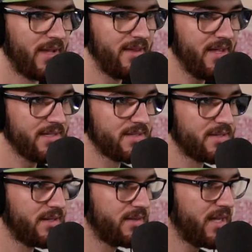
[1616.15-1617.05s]
And that's
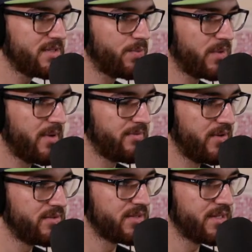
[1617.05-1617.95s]
one of my
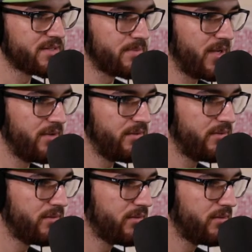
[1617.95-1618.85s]
favorite things about
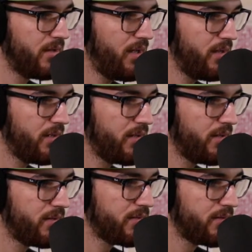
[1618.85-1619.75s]

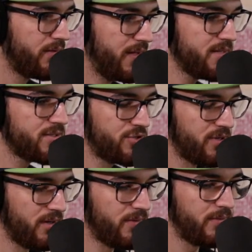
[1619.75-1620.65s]
this
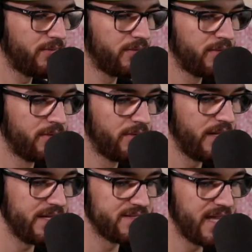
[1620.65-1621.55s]
show
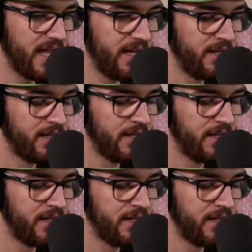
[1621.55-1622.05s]
is that